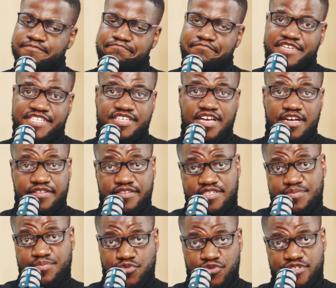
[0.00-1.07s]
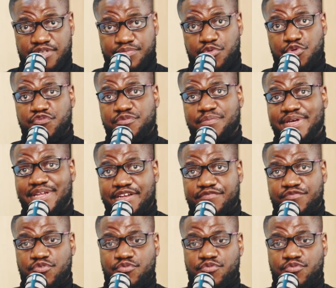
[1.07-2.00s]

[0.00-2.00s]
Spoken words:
mental health is important both for men and for